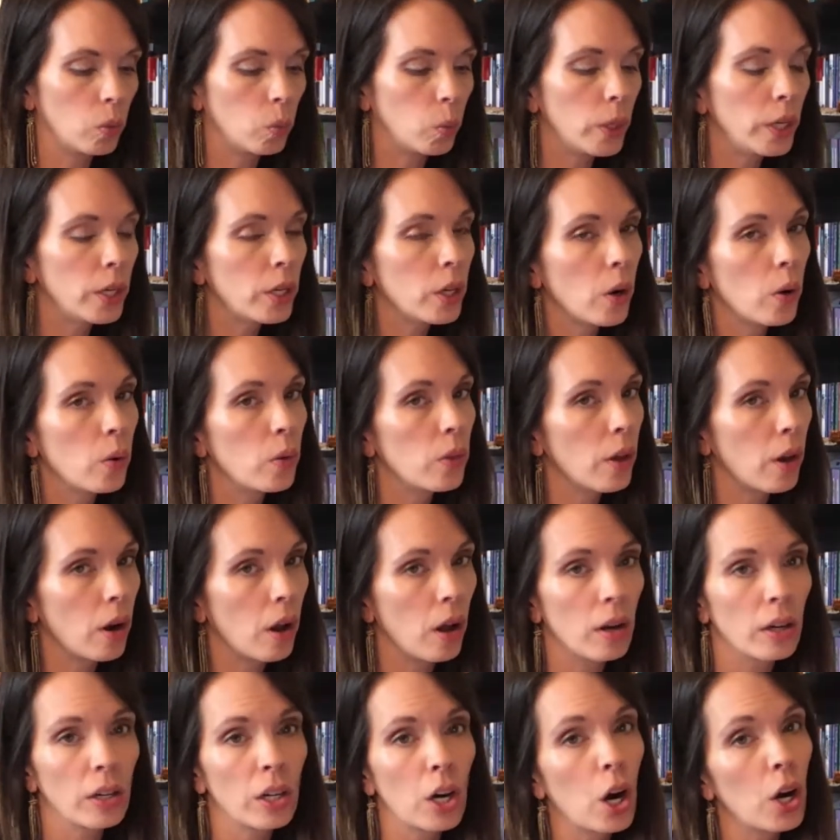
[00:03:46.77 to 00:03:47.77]
We know that
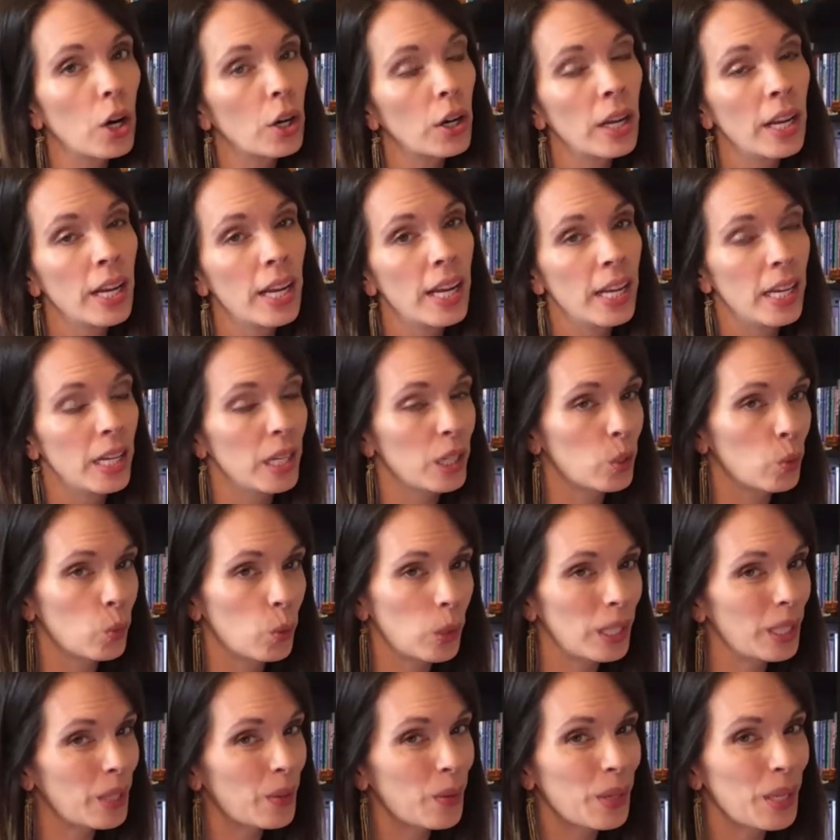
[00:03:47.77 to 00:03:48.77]
On Guard is
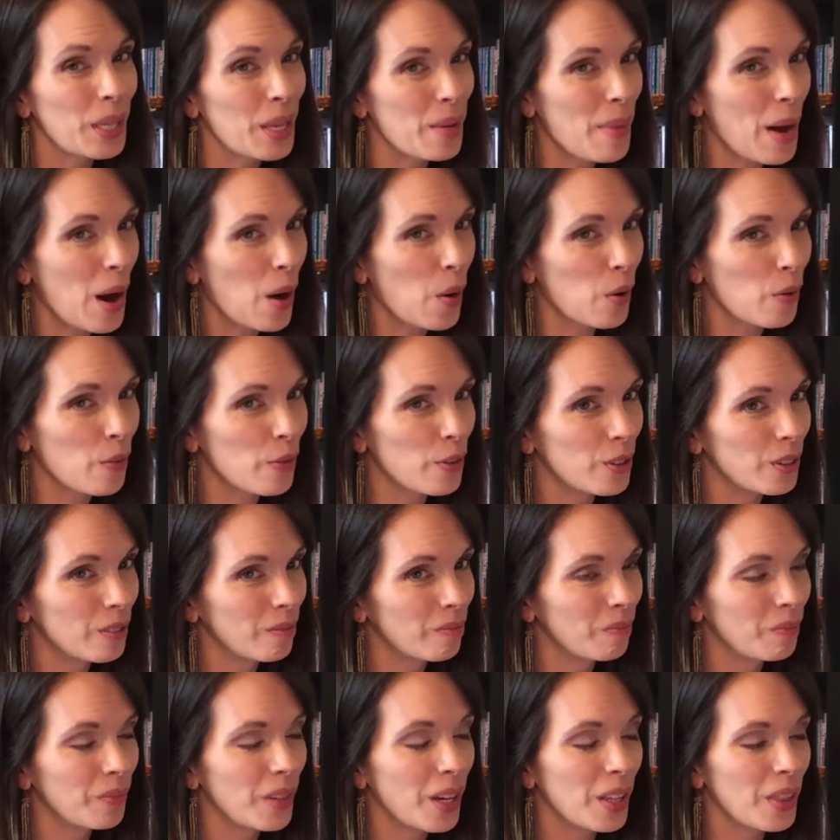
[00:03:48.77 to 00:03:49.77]
really, really powerful,
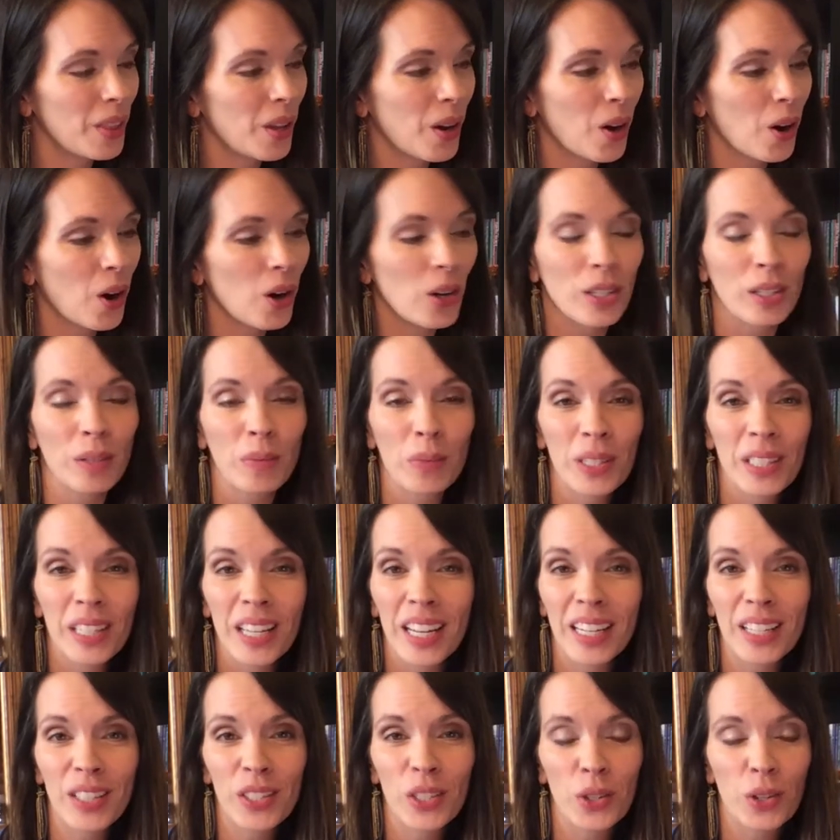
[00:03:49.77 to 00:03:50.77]
and there are some
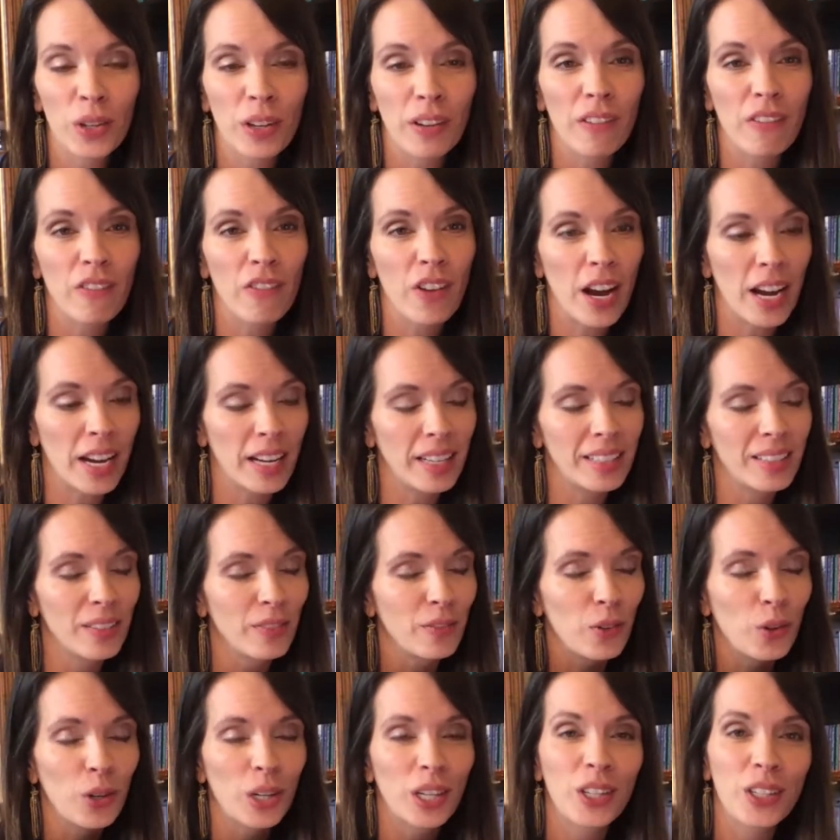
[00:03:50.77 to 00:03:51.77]
studies you can find
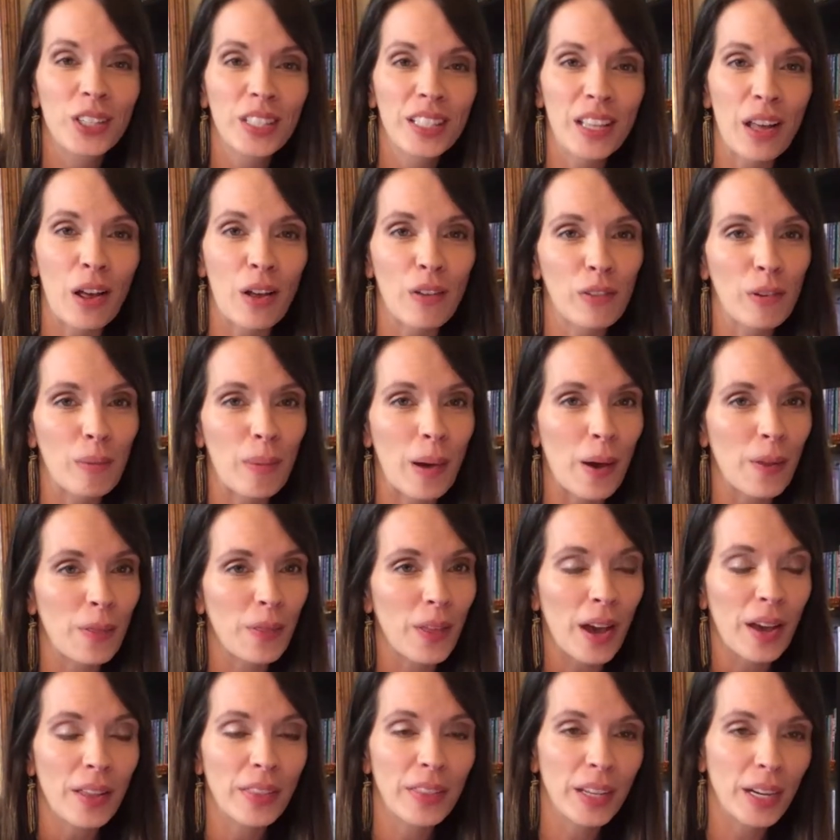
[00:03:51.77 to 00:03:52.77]
for yourself about
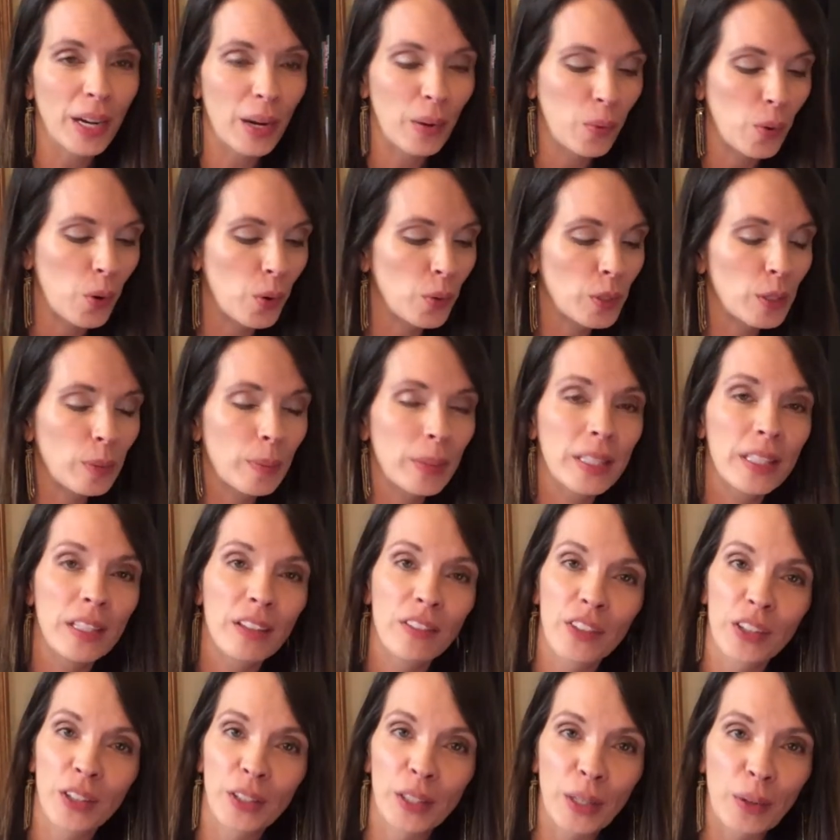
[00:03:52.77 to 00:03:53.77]
that I won't
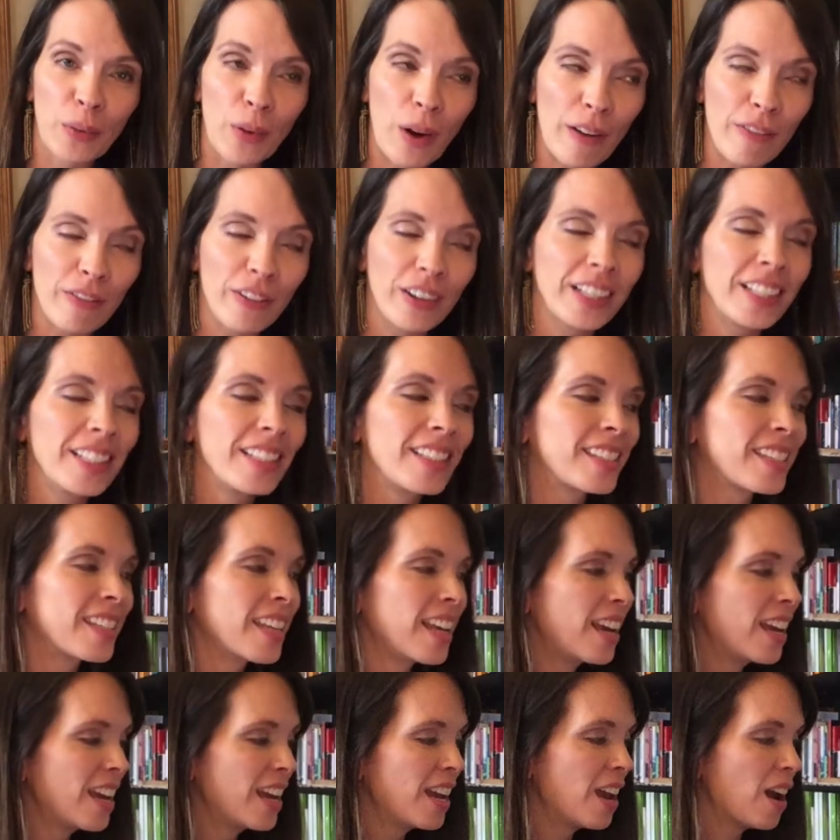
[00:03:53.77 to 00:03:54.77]
specifically reference,
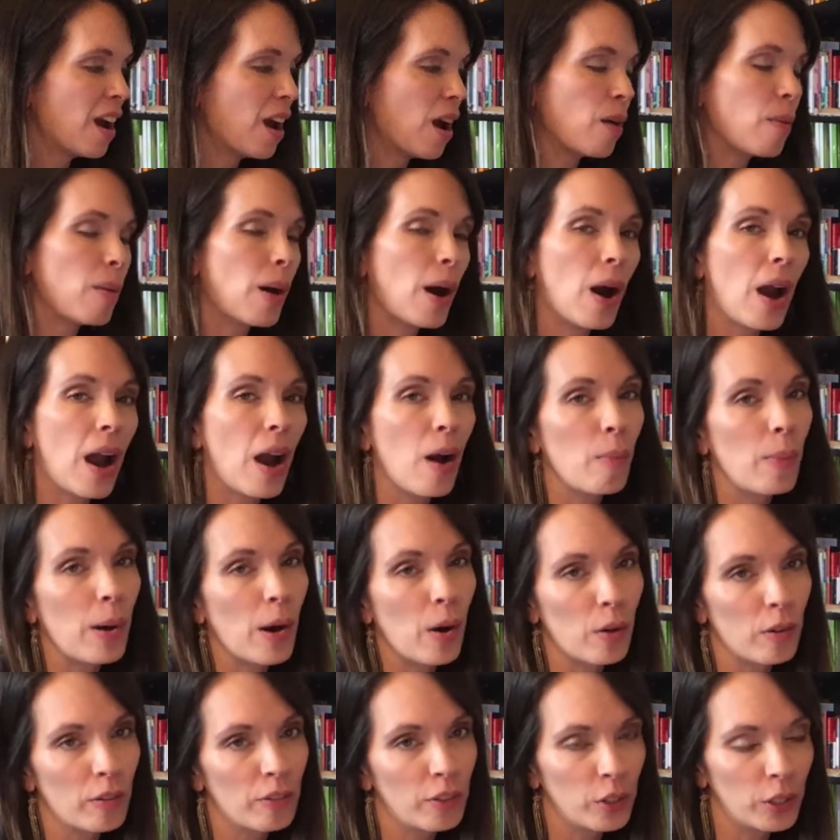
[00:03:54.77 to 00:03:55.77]
about how
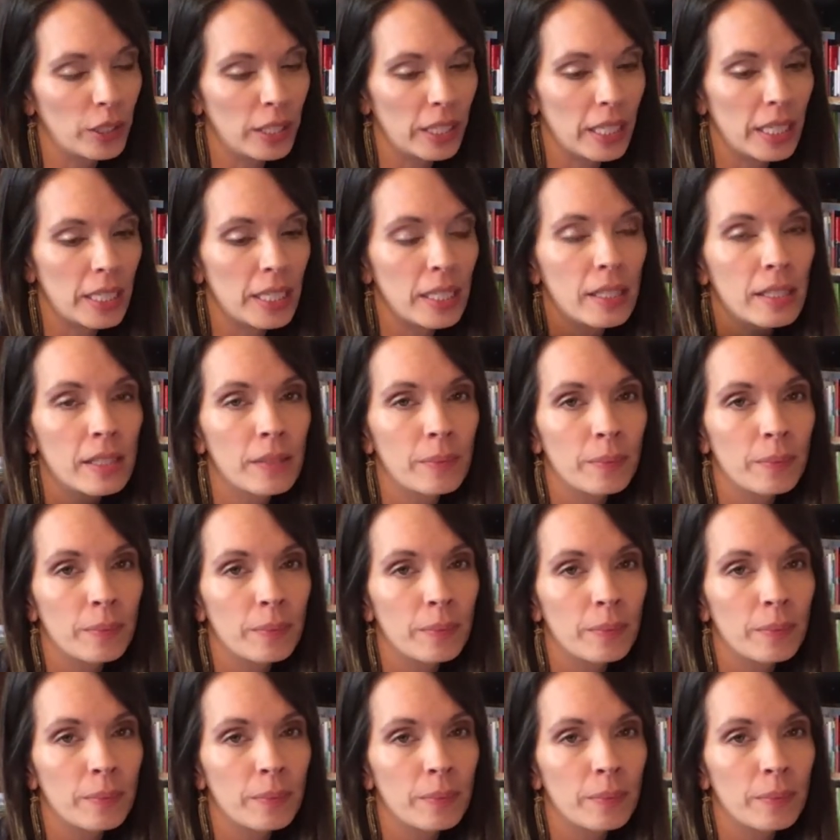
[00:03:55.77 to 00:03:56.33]
powerful it is